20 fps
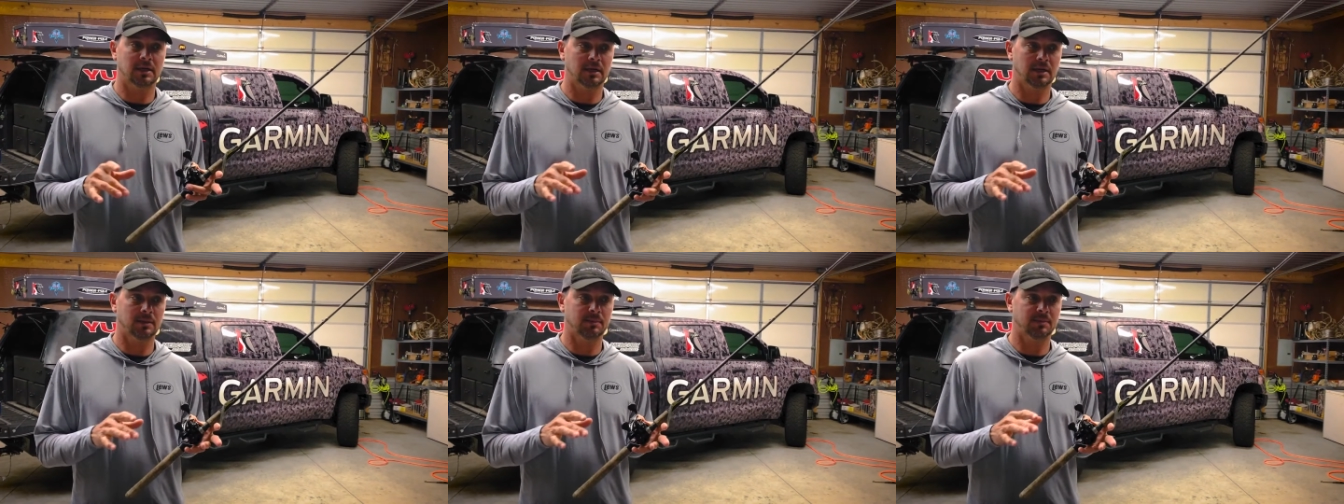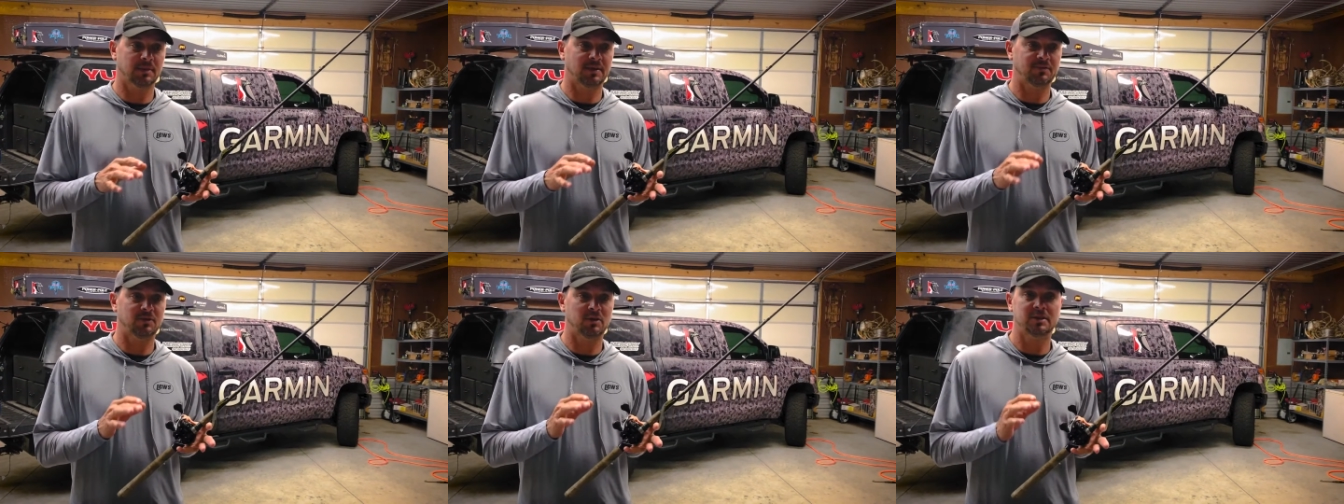
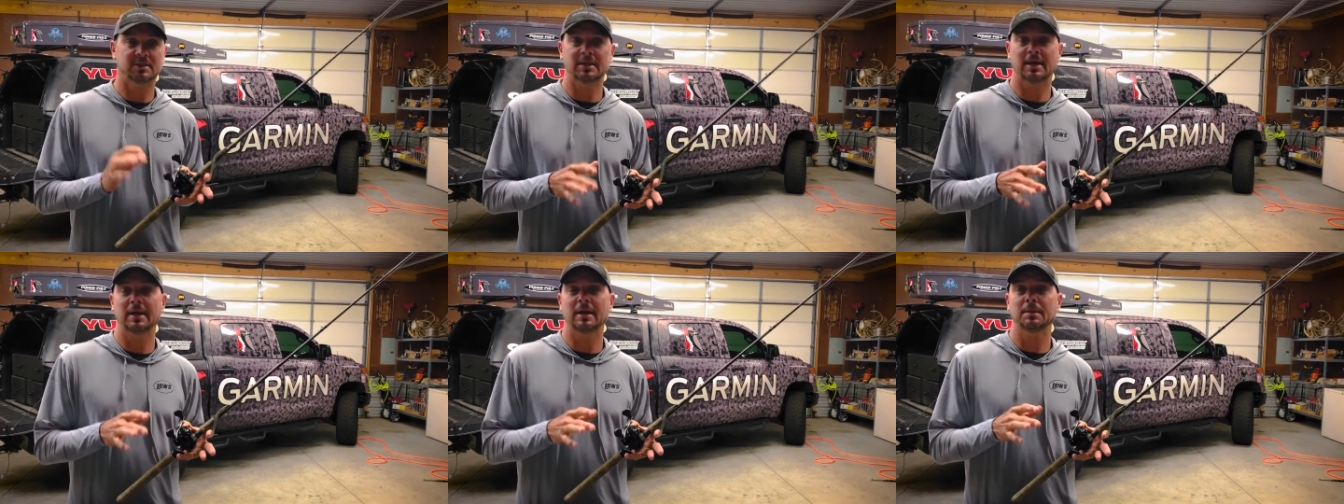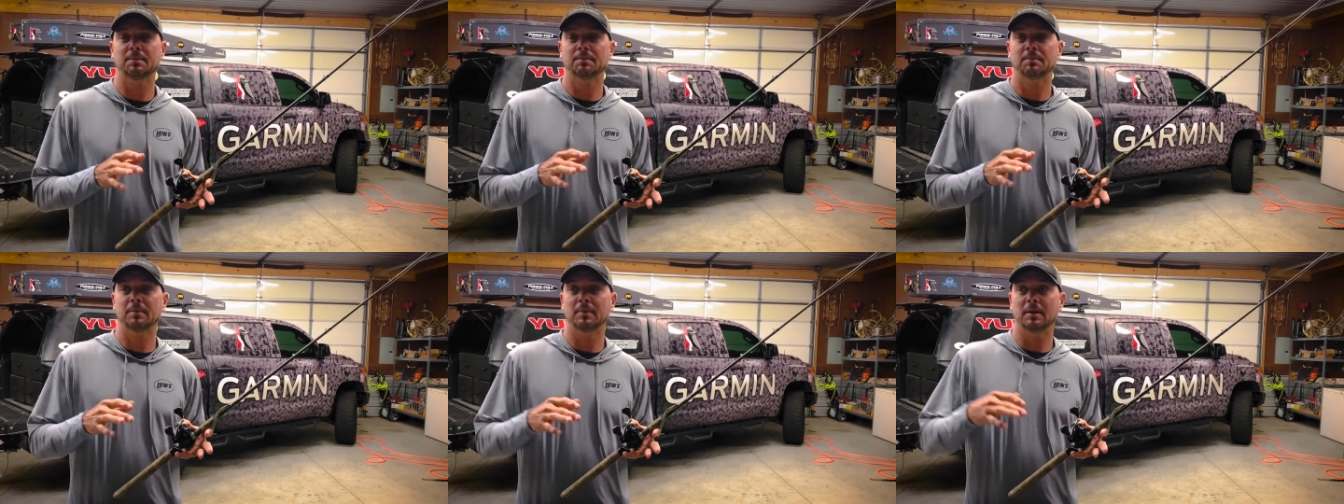Um, if you
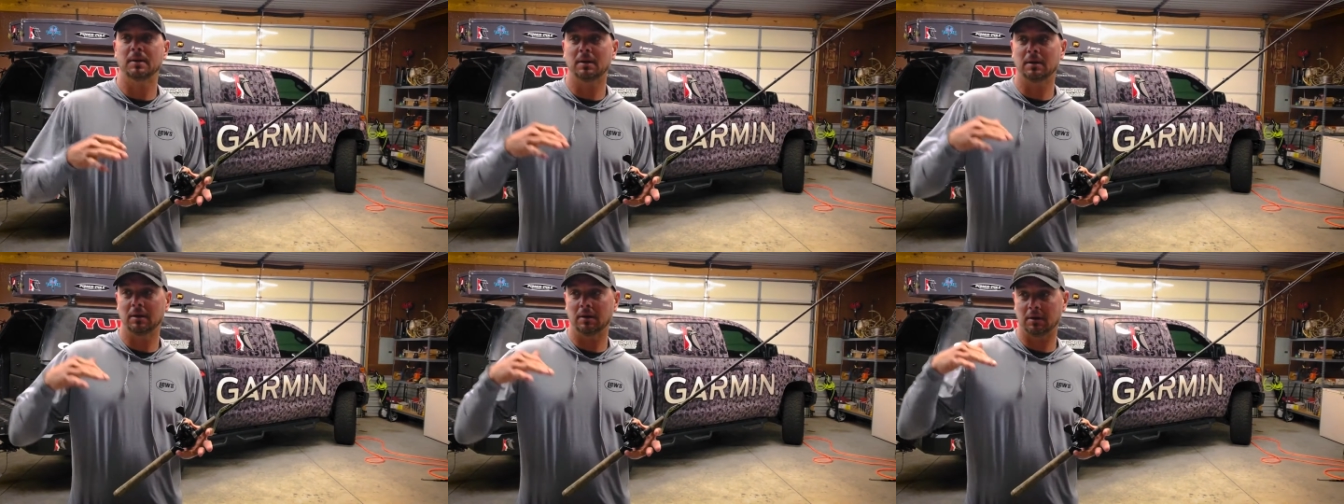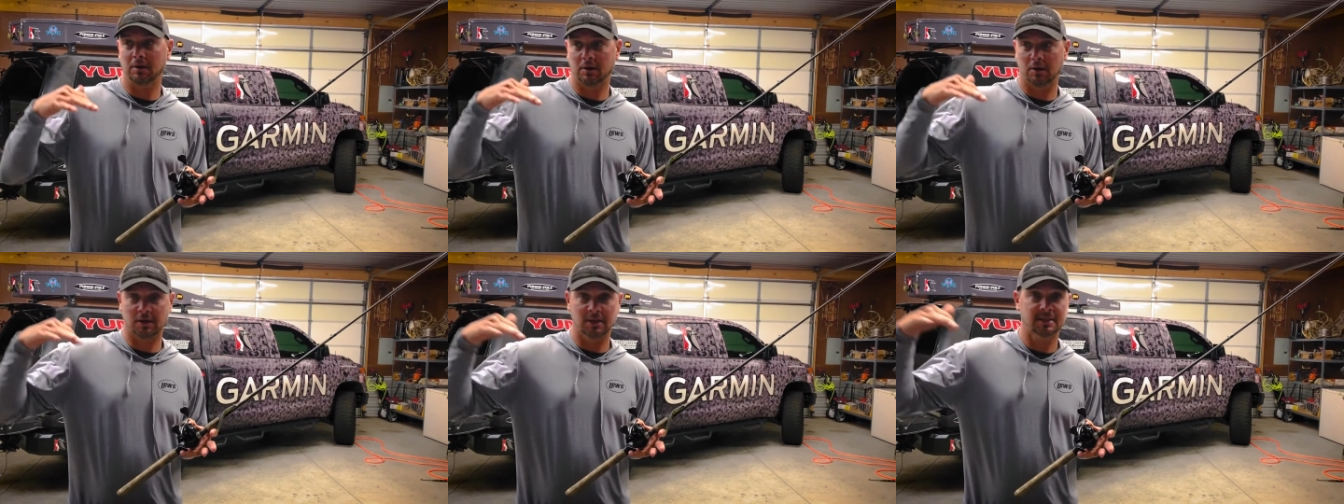take,
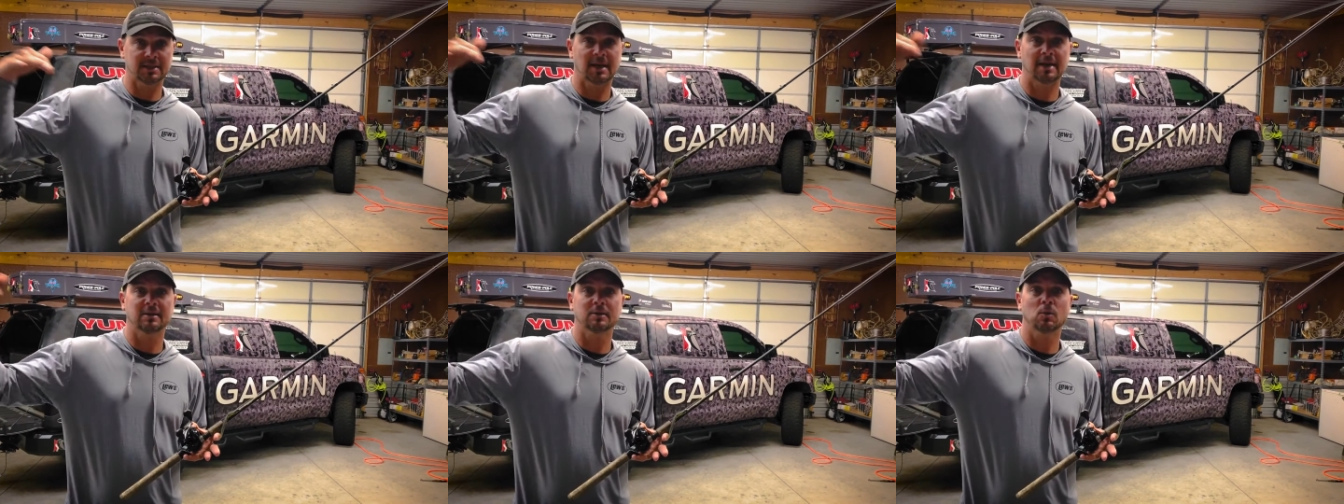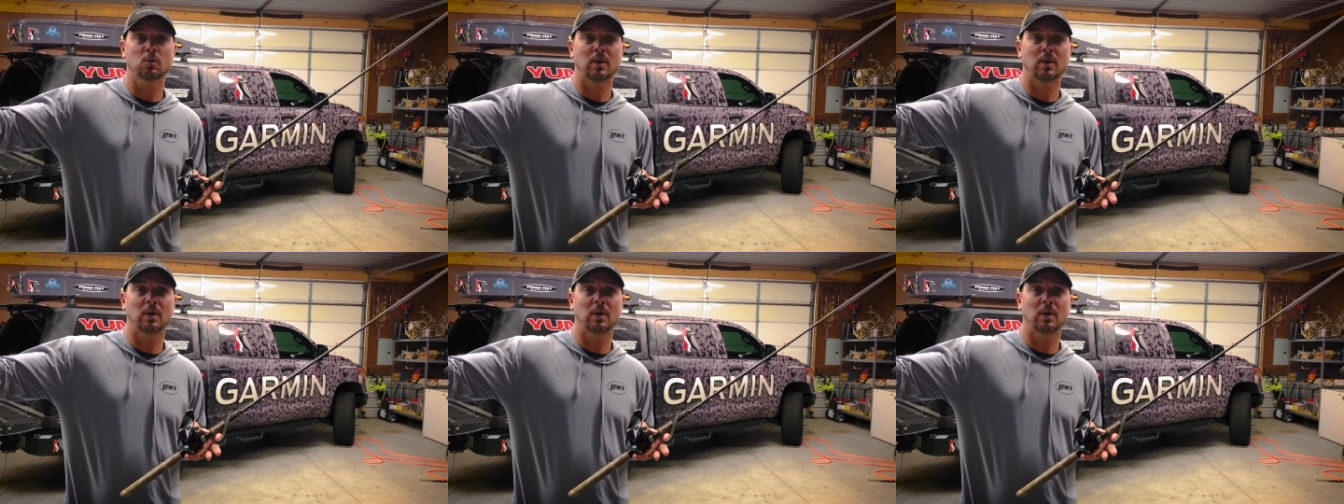gonna take